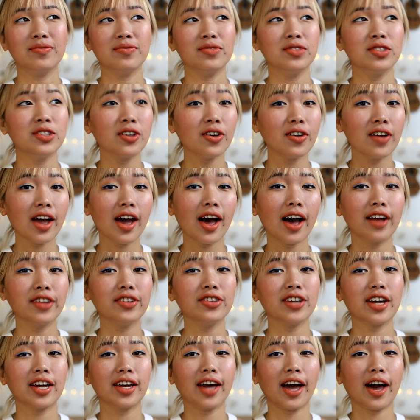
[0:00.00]
So yeah,
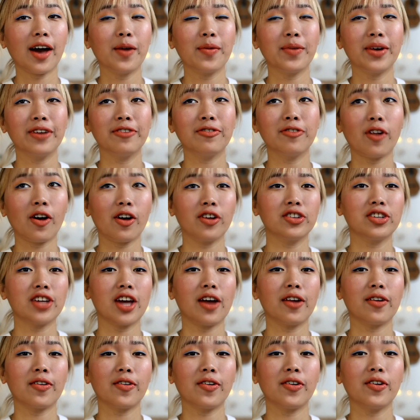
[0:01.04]
check out my vlog
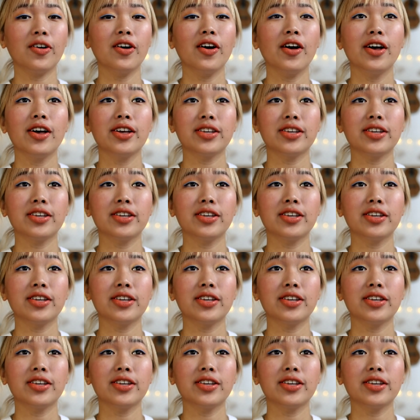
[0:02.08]
channel,